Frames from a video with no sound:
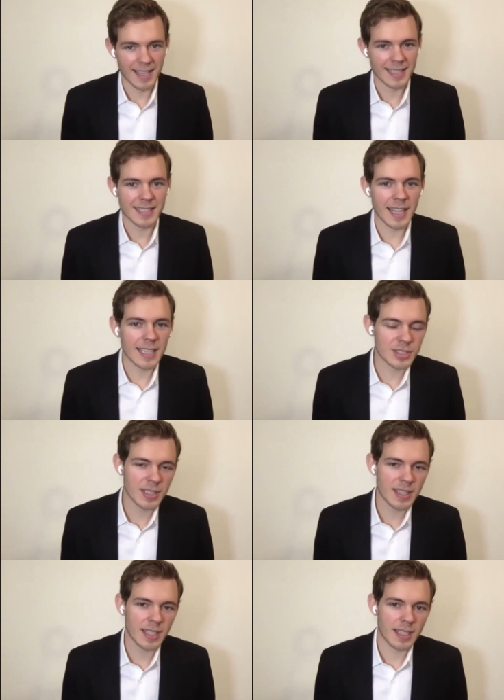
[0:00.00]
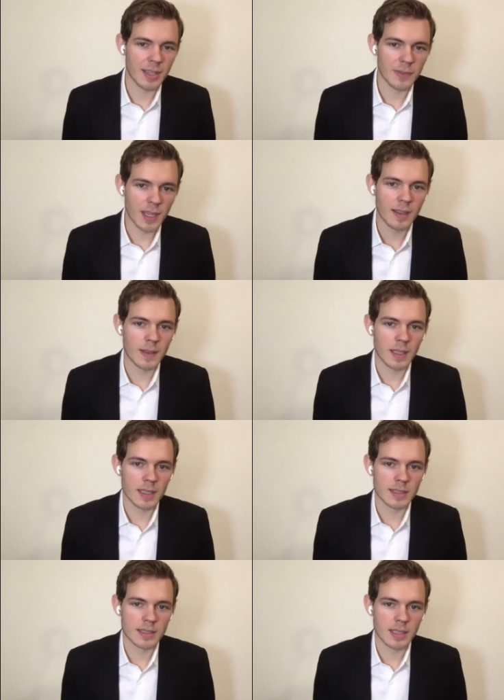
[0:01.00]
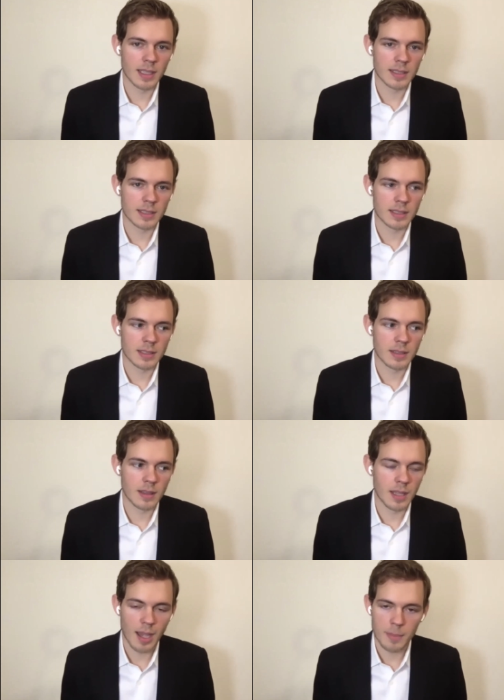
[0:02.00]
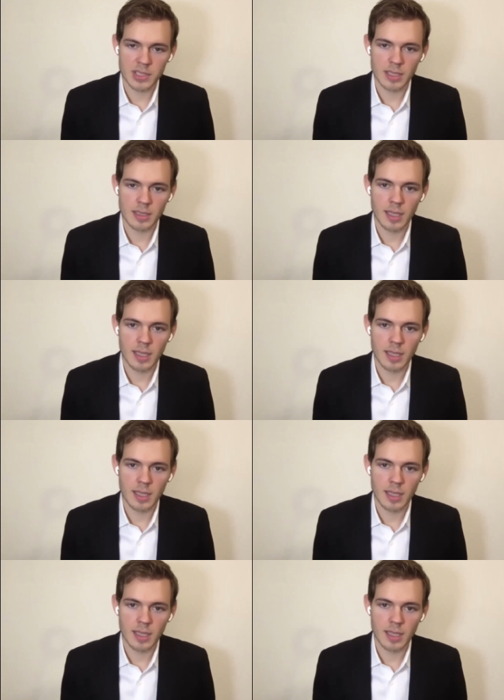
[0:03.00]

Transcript: I actually think if anything, it's the opposite.